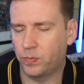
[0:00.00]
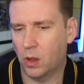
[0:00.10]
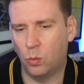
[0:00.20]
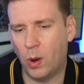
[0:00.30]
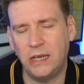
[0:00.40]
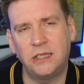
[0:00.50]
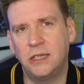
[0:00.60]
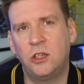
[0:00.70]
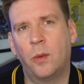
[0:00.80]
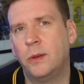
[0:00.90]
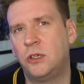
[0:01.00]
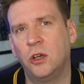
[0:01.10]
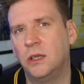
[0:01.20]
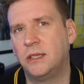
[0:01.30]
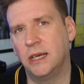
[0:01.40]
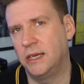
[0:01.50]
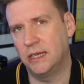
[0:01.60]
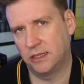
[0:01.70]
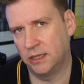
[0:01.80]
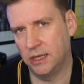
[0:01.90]
wasted the opportunity
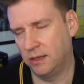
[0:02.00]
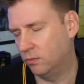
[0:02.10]
yesterday.